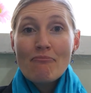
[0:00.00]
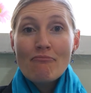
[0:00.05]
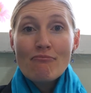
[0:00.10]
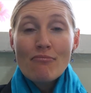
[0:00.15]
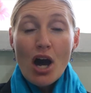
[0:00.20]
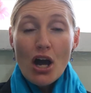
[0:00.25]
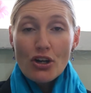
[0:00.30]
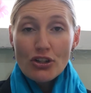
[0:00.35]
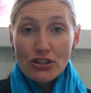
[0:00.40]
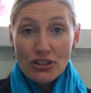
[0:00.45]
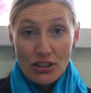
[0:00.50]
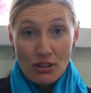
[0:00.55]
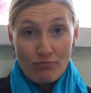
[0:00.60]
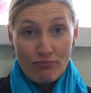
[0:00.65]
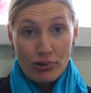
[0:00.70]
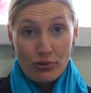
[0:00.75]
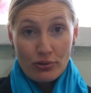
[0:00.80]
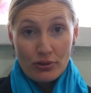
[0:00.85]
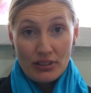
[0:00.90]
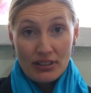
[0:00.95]
most
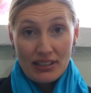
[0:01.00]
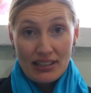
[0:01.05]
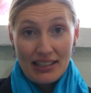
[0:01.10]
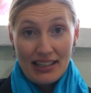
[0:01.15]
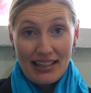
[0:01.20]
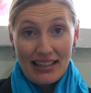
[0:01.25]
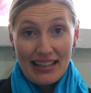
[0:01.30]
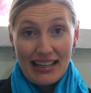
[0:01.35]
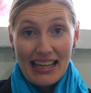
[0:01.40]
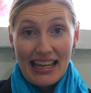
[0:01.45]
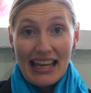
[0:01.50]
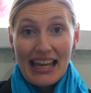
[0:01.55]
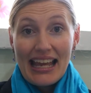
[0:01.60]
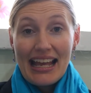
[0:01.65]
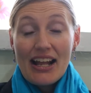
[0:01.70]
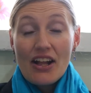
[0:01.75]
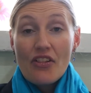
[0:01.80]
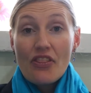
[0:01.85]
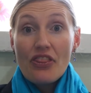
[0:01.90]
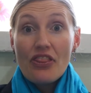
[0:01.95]
importantly,
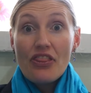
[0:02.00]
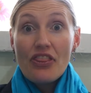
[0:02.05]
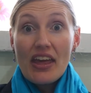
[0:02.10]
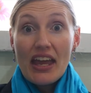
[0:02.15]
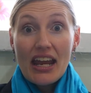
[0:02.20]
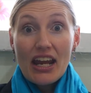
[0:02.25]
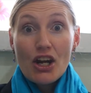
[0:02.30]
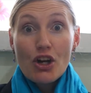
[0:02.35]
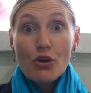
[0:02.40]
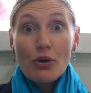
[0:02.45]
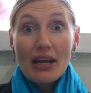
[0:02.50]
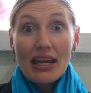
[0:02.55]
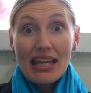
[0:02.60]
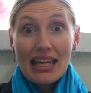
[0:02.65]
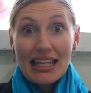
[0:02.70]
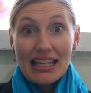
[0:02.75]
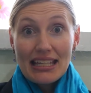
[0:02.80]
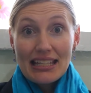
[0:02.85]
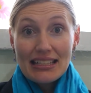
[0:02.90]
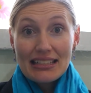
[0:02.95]
there
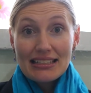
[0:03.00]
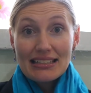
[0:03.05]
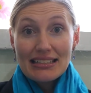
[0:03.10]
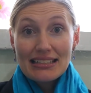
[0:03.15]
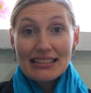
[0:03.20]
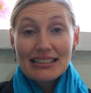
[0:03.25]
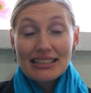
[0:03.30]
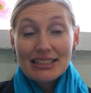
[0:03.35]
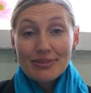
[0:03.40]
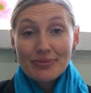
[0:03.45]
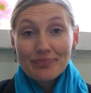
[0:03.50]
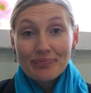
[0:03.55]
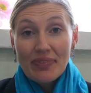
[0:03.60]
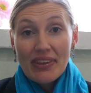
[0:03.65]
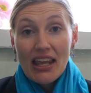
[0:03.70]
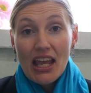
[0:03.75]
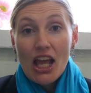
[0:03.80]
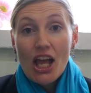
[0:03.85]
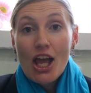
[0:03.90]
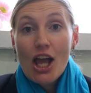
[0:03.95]
is
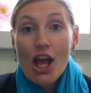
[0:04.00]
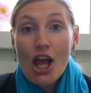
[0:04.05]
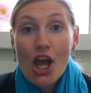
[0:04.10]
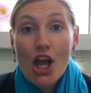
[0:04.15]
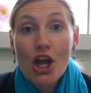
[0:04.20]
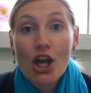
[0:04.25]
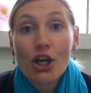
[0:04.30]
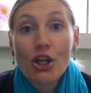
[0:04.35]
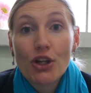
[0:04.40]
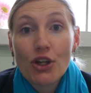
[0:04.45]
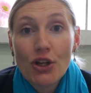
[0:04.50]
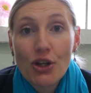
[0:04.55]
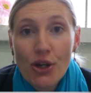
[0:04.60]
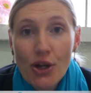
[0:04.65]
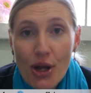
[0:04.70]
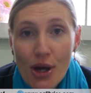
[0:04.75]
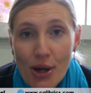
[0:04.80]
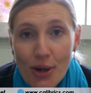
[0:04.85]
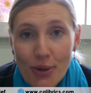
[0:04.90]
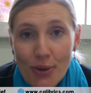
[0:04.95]

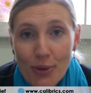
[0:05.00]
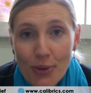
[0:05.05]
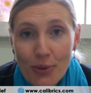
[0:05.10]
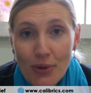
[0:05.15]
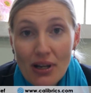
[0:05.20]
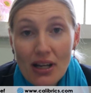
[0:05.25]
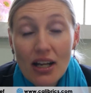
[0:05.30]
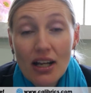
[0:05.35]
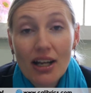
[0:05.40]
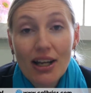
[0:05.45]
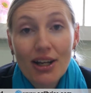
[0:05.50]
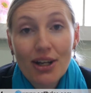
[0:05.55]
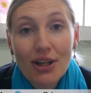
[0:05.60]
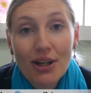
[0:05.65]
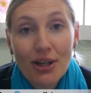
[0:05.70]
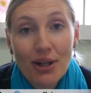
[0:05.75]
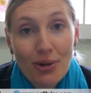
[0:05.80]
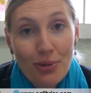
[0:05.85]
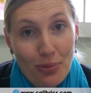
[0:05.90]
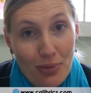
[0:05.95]
no
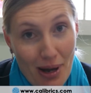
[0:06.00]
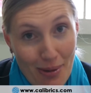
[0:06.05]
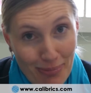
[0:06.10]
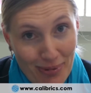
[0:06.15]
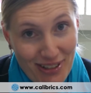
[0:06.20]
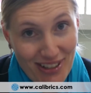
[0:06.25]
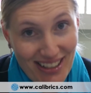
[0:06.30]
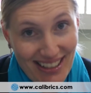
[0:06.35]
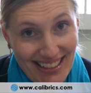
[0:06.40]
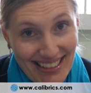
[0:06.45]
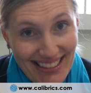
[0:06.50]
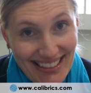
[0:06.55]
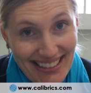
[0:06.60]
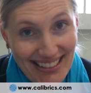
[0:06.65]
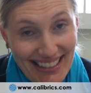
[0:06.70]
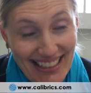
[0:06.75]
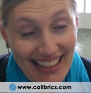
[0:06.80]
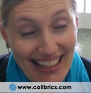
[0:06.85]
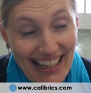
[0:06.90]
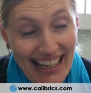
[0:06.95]
corruption.
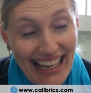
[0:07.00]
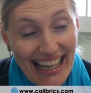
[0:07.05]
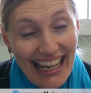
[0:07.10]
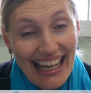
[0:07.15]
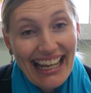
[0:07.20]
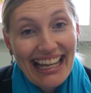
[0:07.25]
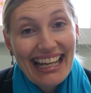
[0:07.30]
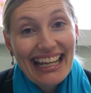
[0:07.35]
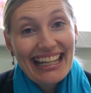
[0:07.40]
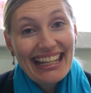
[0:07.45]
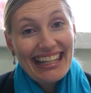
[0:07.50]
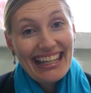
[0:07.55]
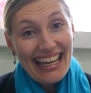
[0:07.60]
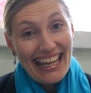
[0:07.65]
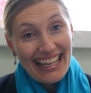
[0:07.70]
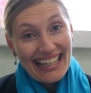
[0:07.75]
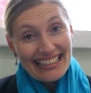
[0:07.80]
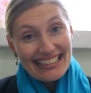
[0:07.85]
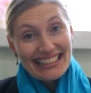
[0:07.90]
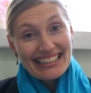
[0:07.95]

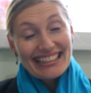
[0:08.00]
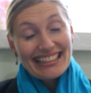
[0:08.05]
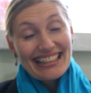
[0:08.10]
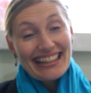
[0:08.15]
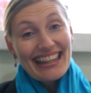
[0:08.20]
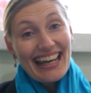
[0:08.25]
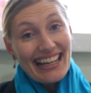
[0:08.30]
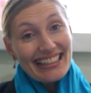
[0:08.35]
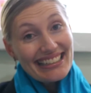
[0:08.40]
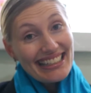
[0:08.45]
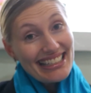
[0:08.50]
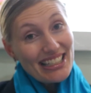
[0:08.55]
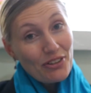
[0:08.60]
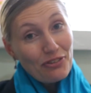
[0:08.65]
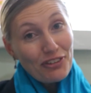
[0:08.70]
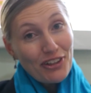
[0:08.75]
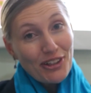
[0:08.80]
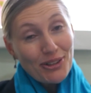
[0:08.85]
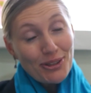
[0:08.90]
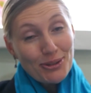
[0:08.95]
Yes, that's a
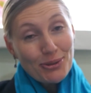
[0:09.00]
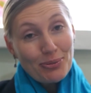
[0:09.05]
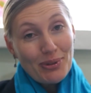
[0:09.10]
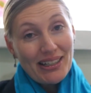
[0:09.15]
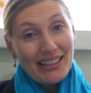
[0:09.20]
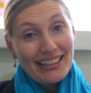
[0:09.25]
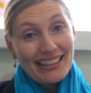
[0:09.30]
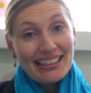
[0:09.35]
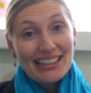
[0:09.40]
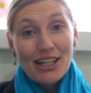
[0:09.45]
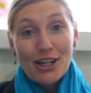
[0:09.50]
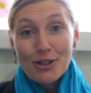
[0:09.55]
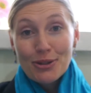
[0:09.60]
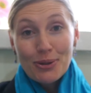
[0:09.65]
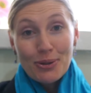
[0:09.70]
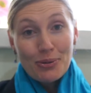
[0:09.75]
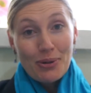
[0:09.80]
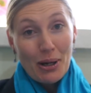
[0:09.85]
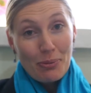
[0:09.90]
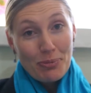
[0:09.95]
difficult one, no
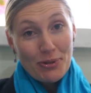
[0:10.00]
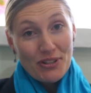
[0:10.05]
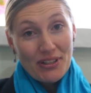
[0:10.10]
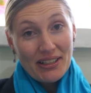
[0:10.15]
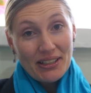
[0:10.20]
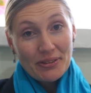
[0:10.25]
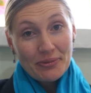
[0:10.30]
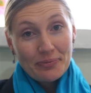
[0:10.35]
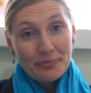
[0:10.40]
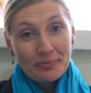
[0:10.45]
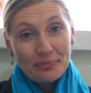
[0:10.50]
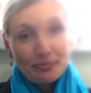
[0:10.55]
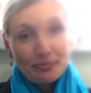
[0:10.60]
corruption.